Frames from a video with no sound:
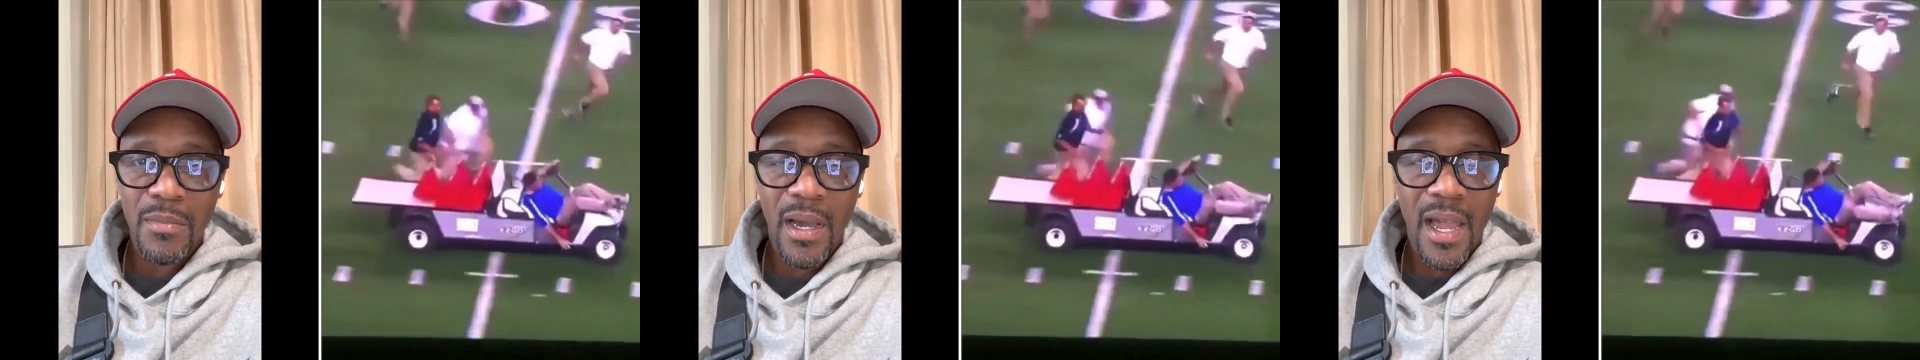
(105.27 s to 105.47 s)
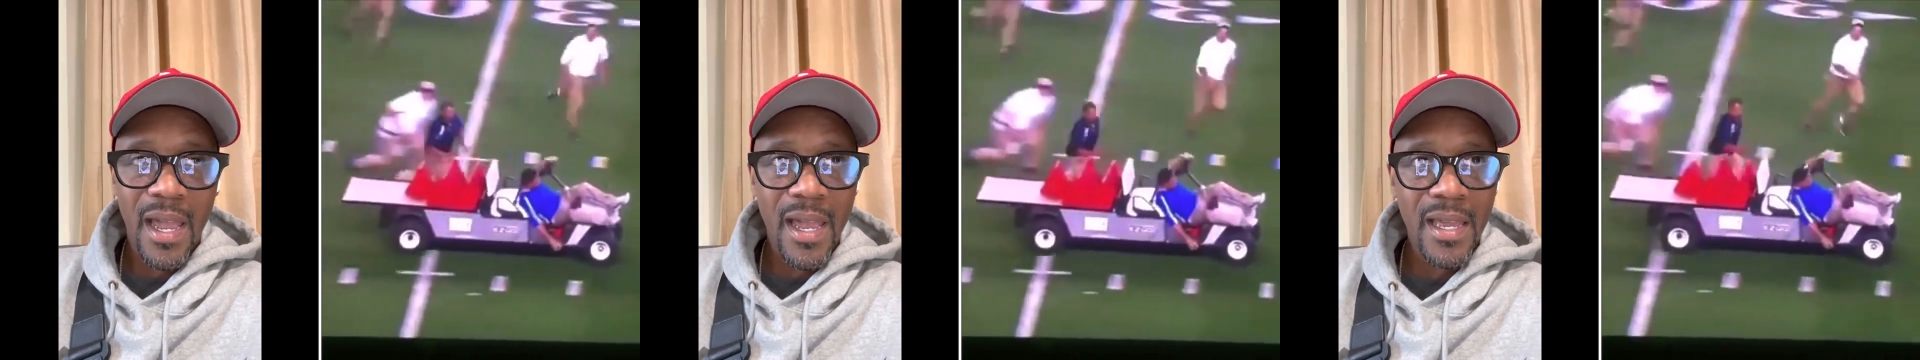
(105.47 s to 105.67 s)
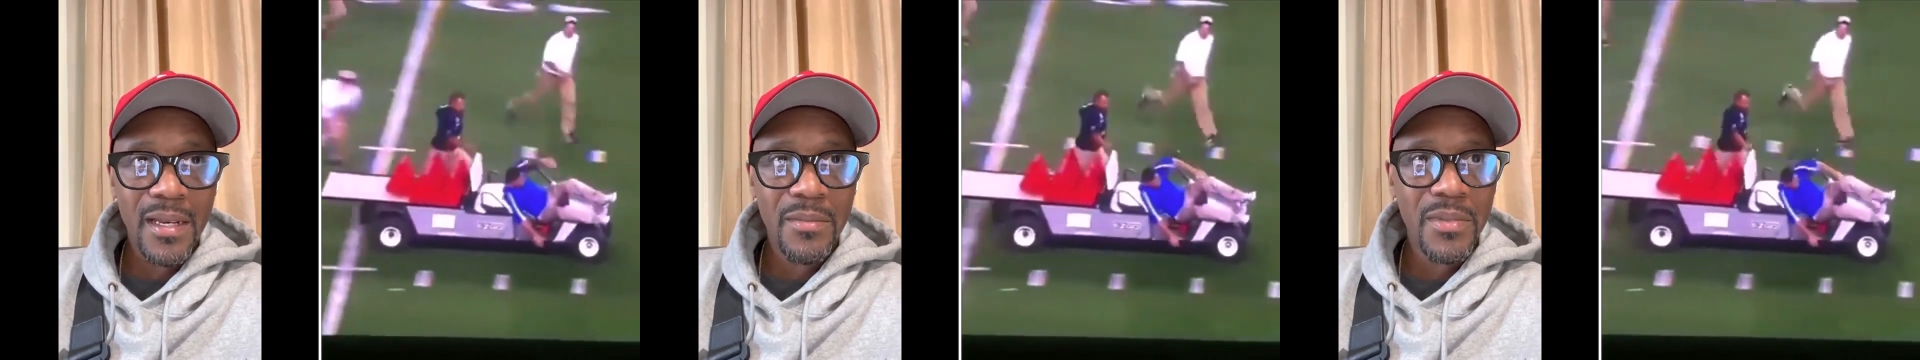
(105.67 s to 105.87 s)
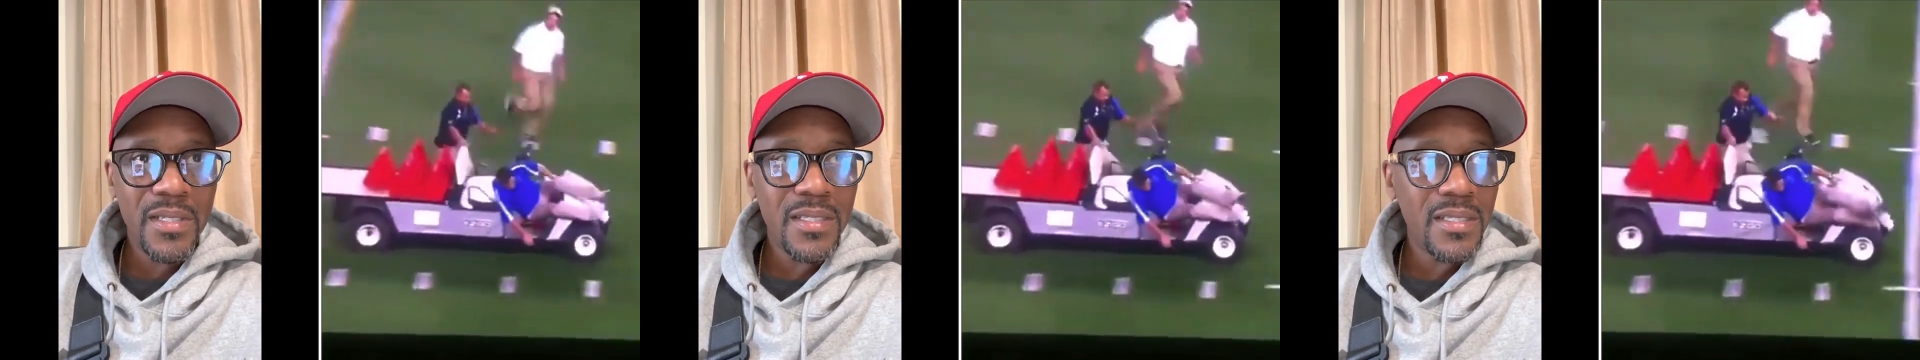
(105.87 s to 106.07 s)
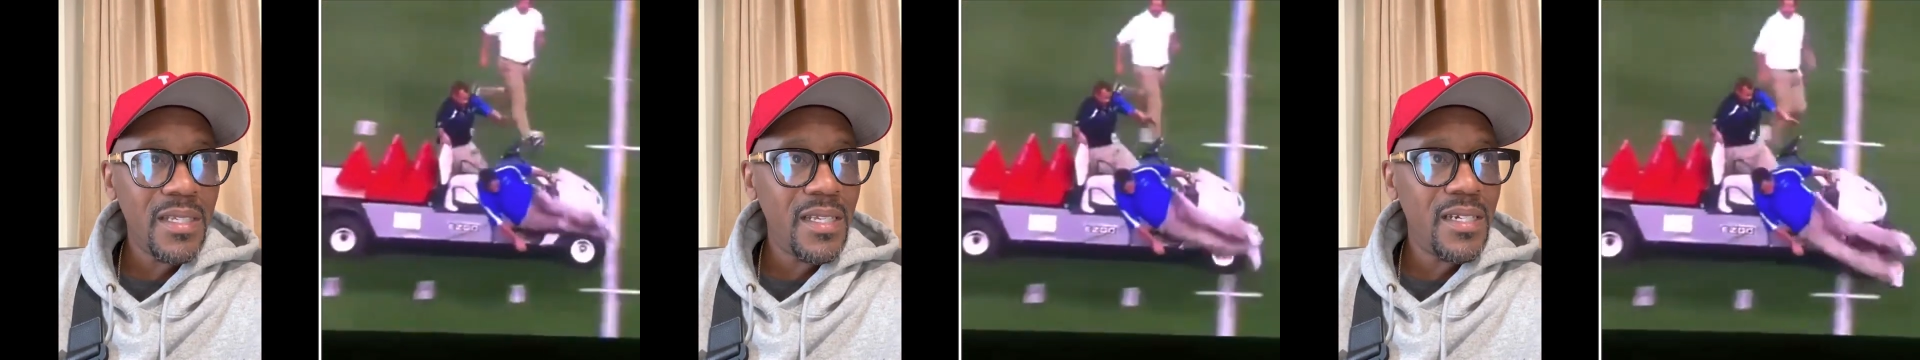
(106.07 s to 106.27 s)
behind them to
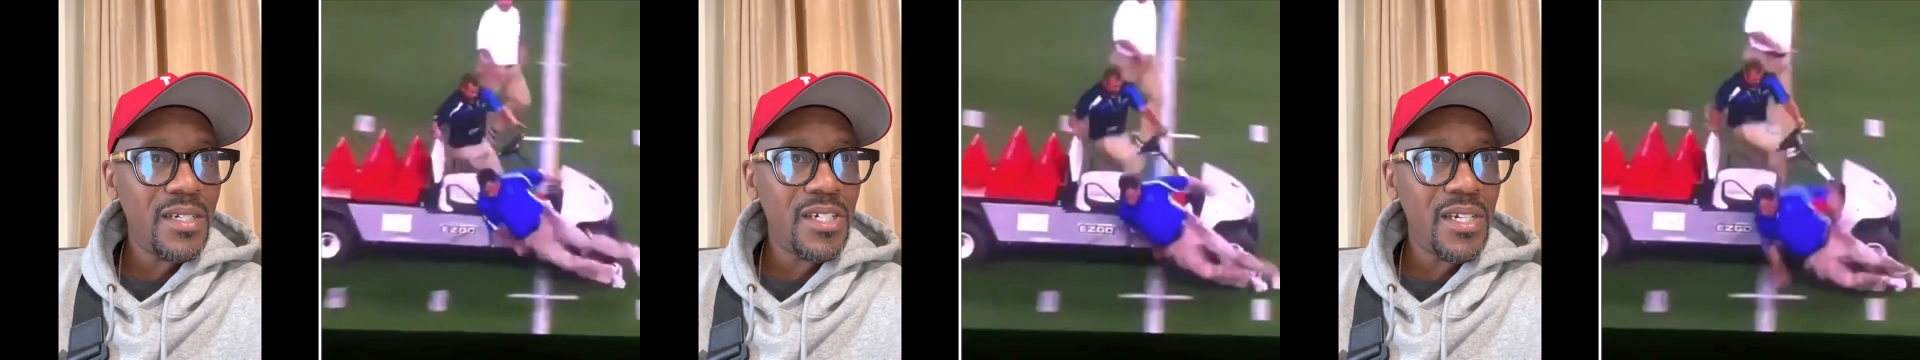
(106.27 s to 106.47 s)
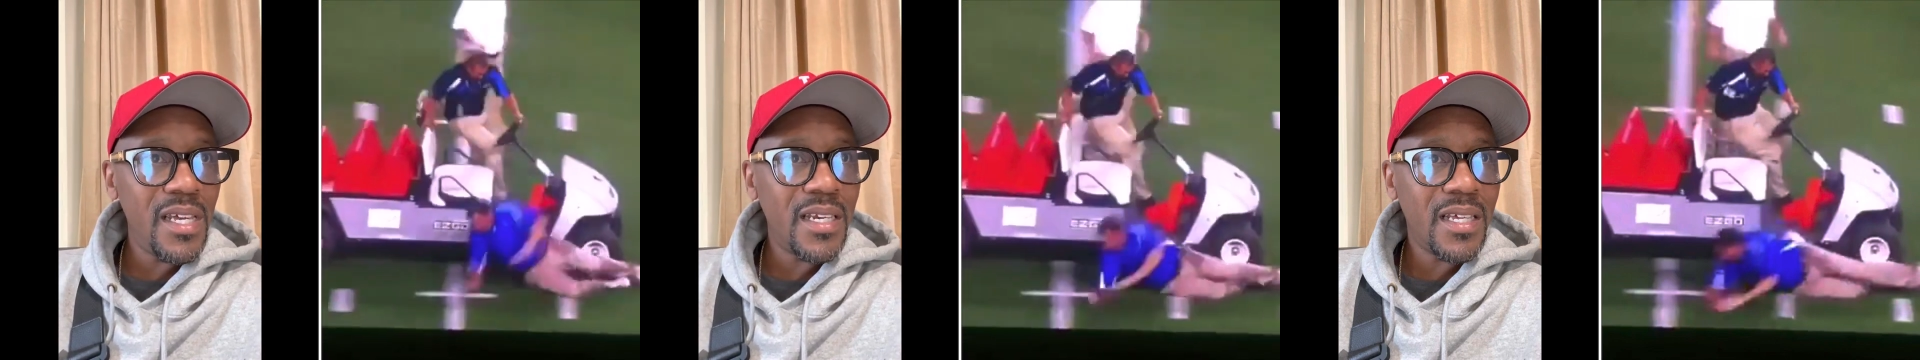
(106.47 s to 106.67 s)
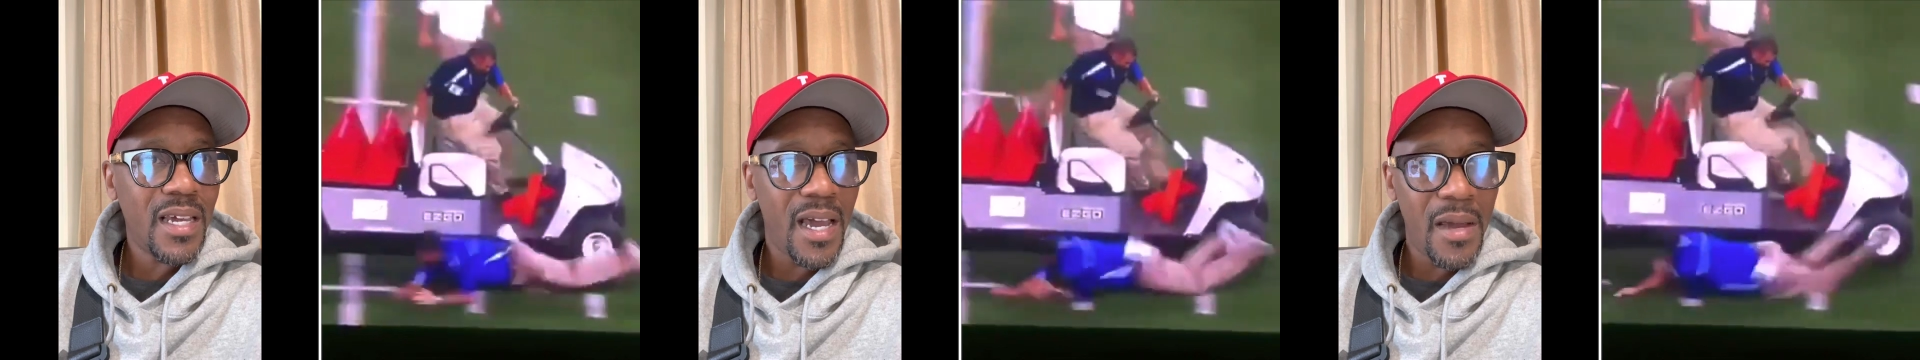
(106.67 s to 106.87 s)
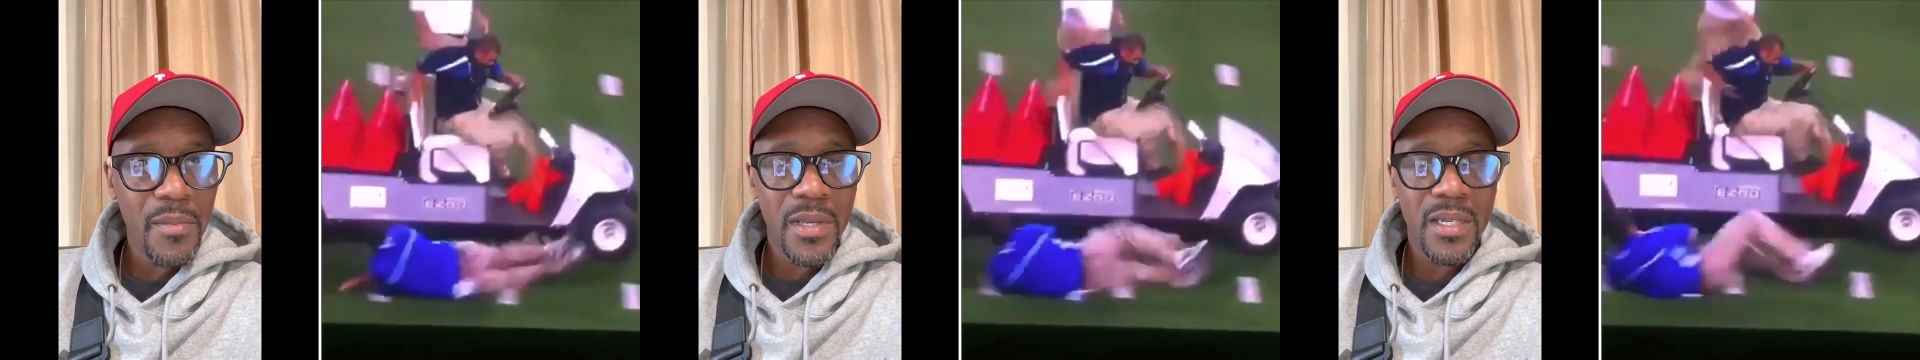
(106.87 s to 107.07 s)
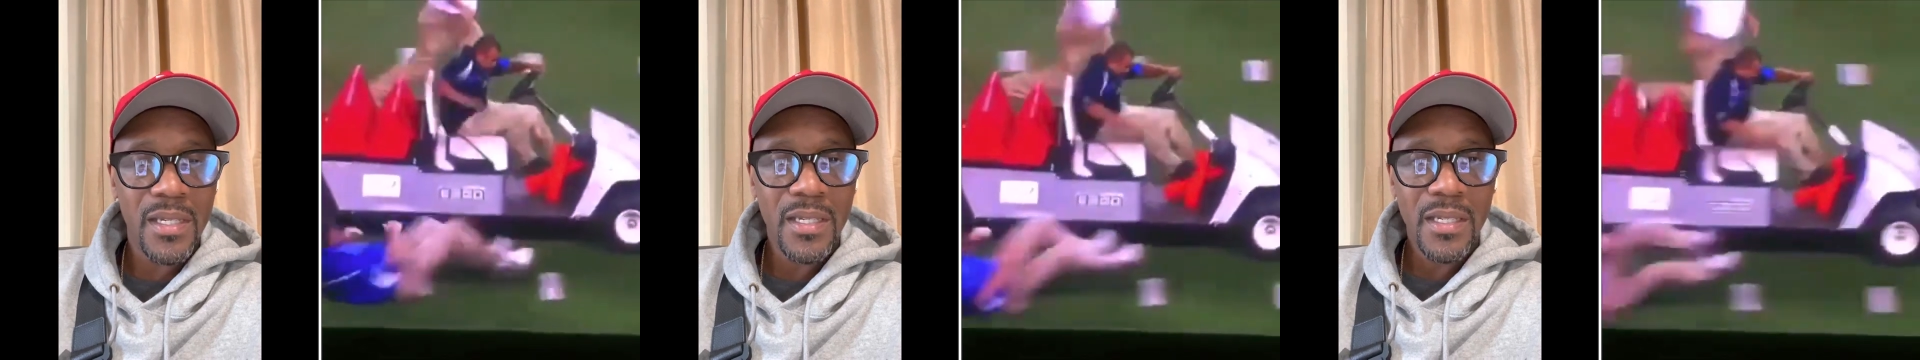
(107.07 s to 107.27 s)
see the shit coming.